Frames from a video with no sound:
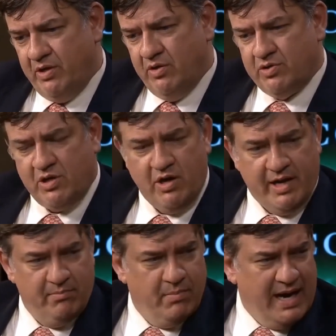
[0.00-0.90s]
use
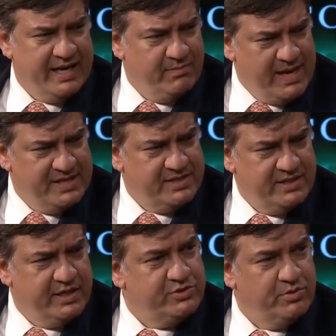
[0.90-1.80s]
called a body mass
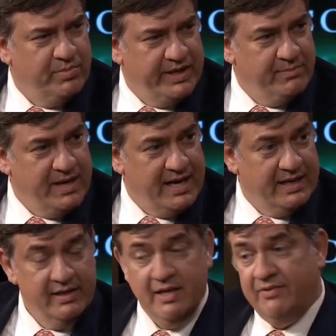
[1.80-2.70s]
index, or BMI,